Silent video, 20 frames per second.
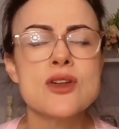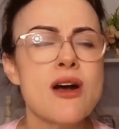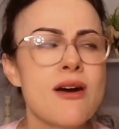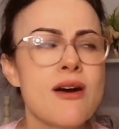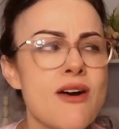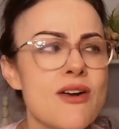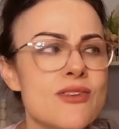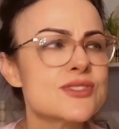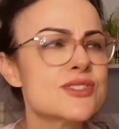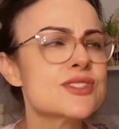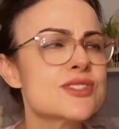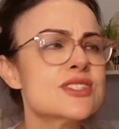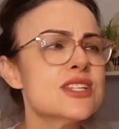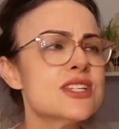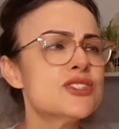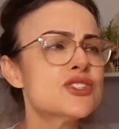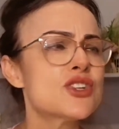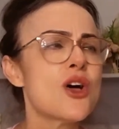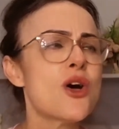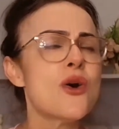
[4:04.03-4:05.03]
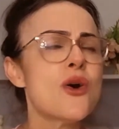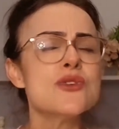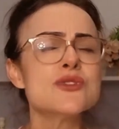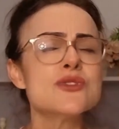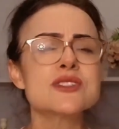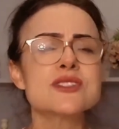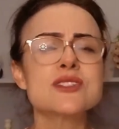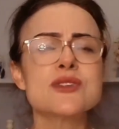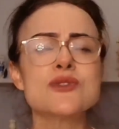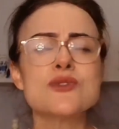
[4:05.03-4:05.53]

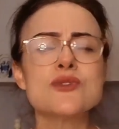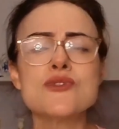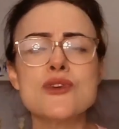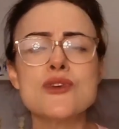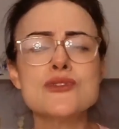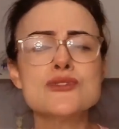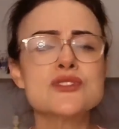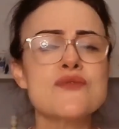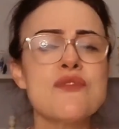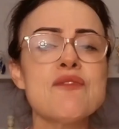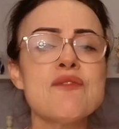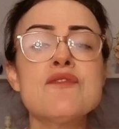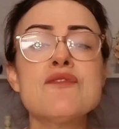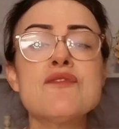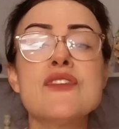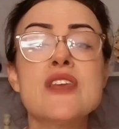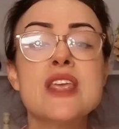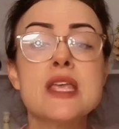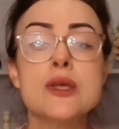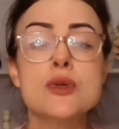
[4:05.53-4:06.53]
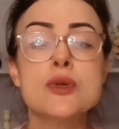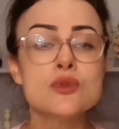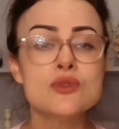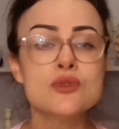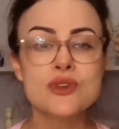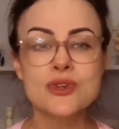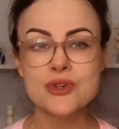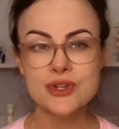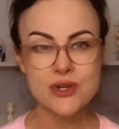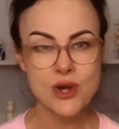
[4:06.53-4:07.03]
oxytocin, all those
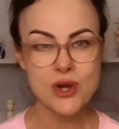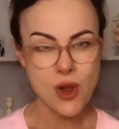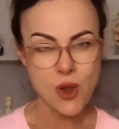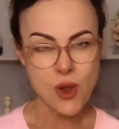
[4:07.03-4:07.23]
feel-good